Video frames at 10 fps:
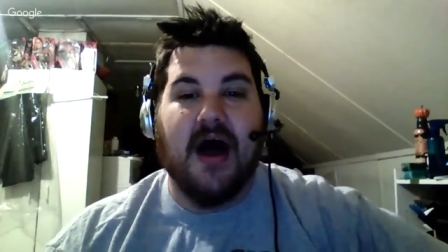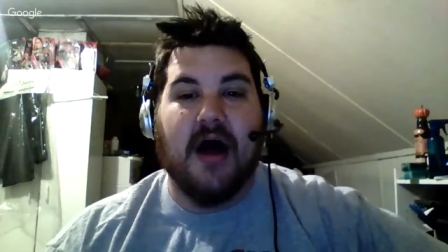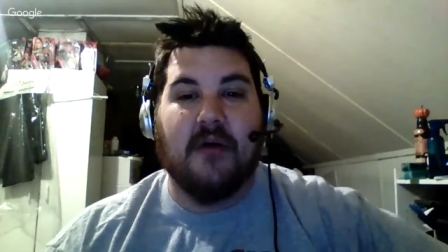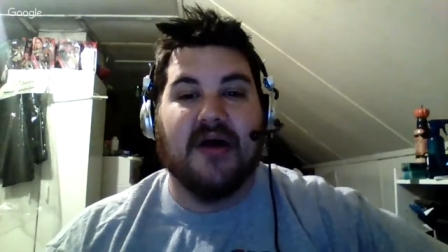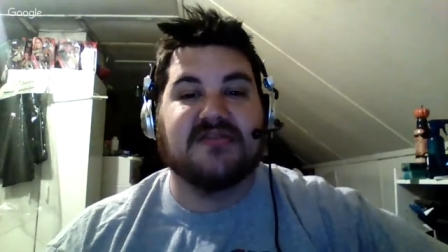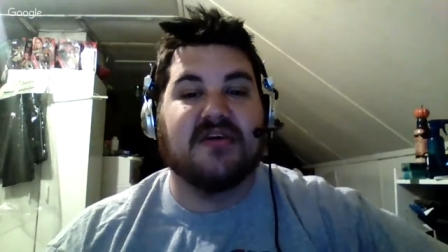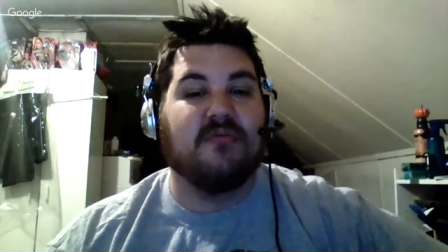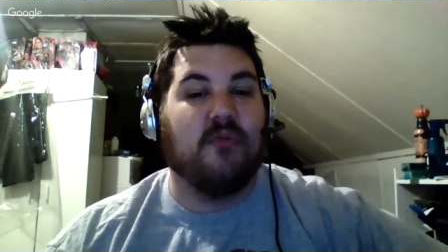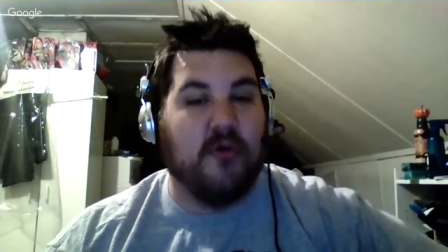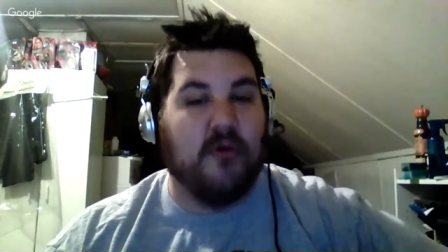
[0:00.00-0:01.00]
Uh, we also had
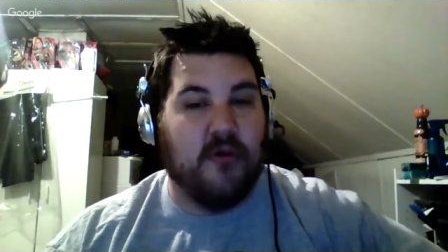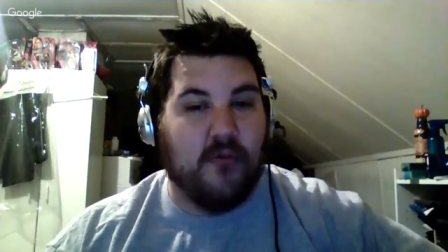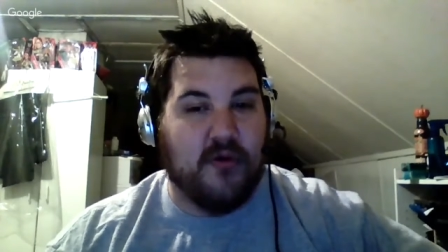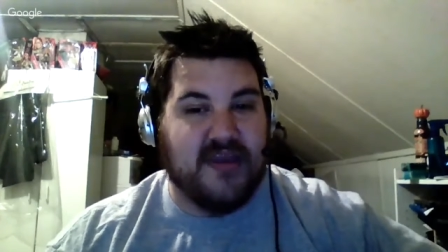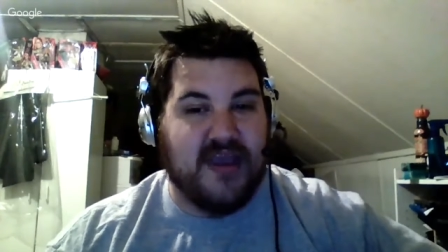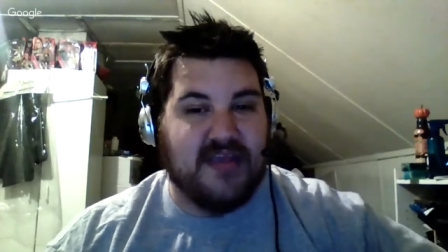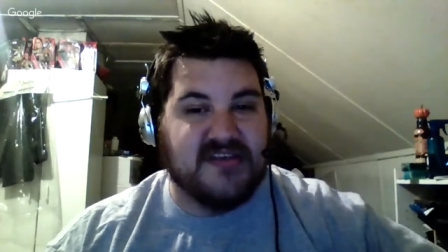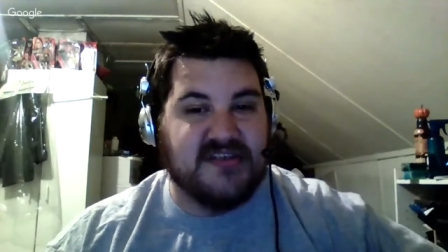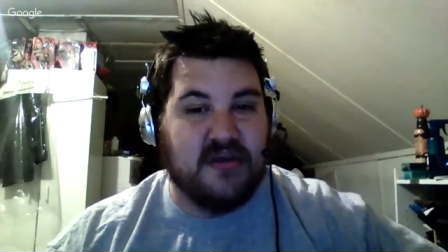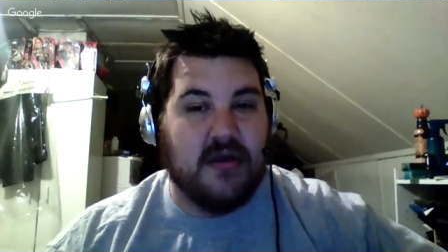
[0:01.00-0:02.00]
the Warrior Award again
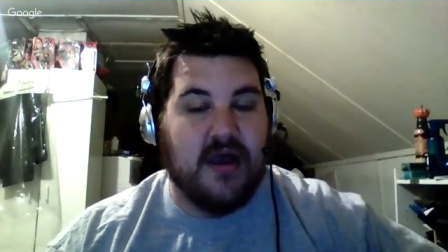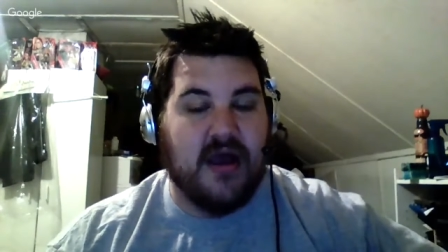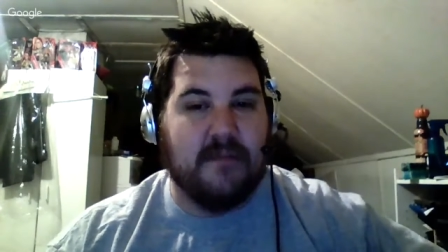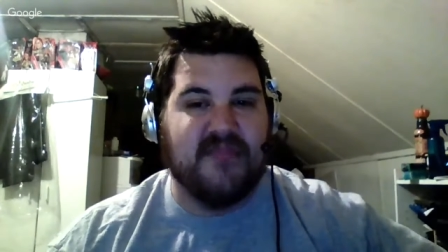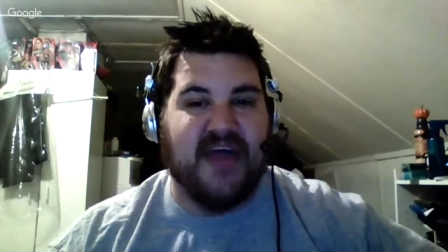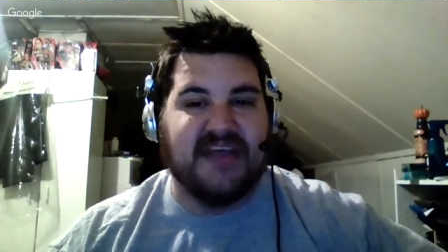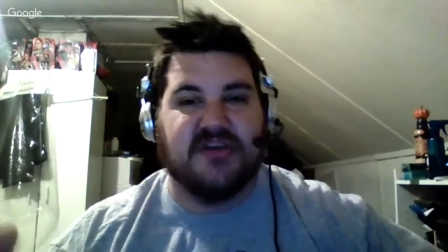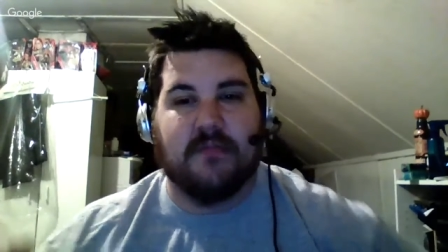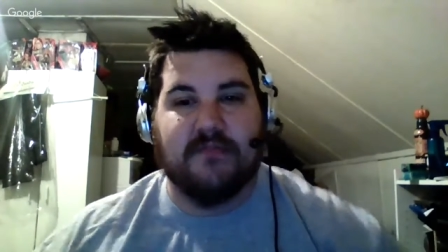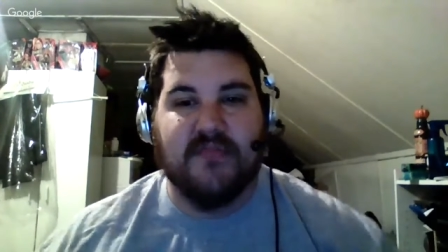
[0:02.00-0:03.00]
this year, um, last
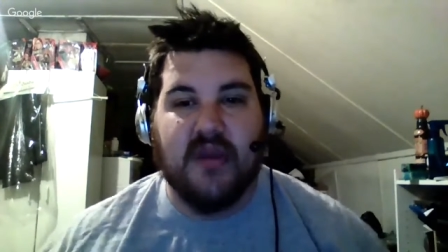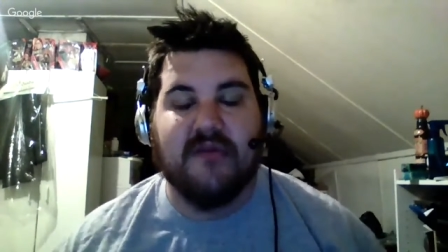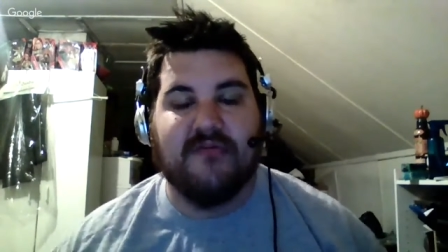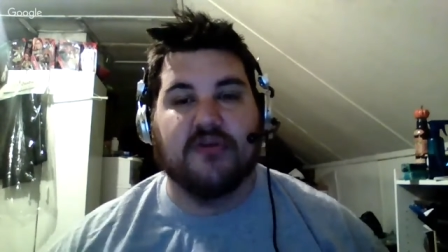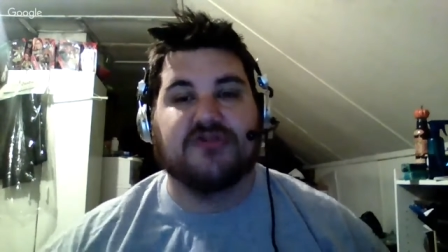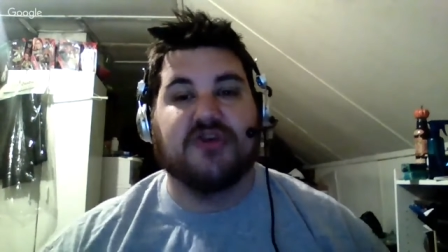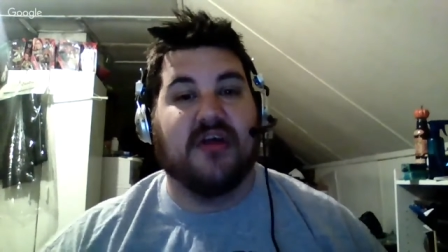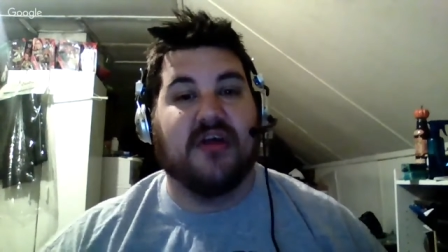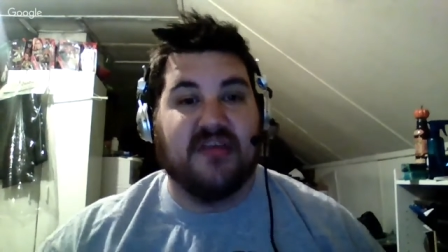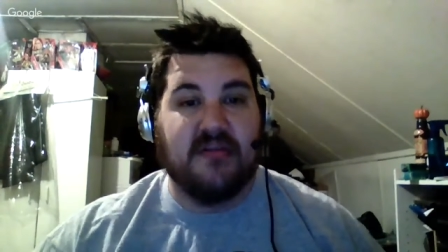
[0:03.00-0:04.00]
year, for Joan
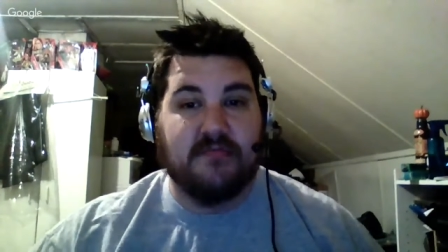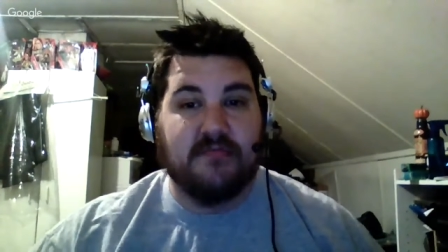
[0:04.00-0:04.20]
Lunden.